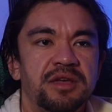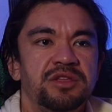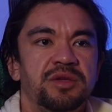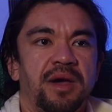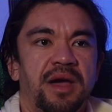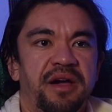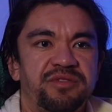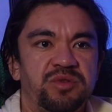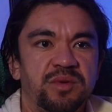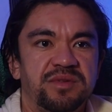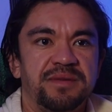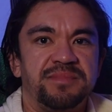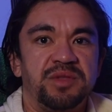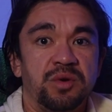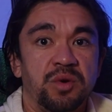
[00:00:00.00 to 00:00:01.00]
You have to
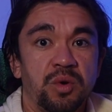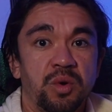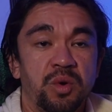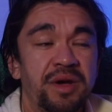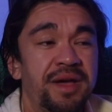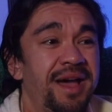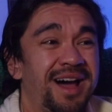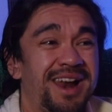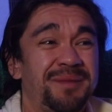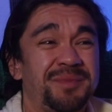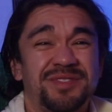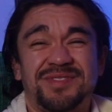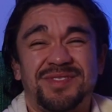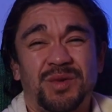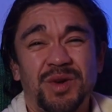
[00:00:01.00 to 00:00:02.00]
accept the goal. And I'm
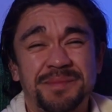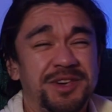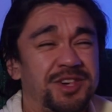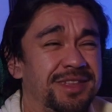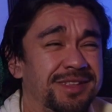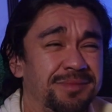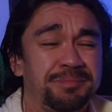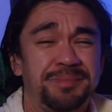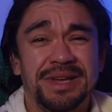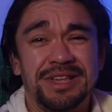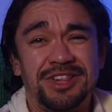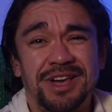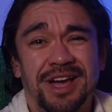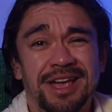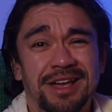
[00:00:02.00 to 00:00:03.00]
a squeamish little
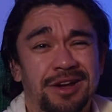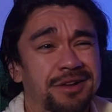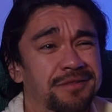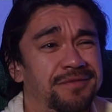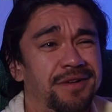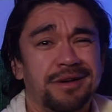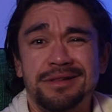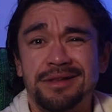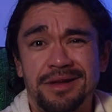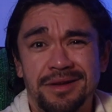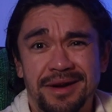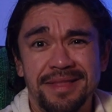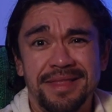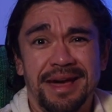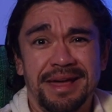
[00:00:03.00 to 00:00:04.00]
bitch. I ain't gonna fucking
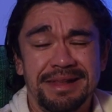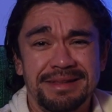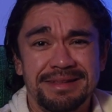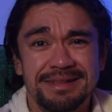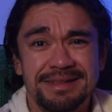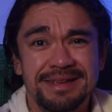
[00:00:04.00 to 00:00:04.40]
deny that.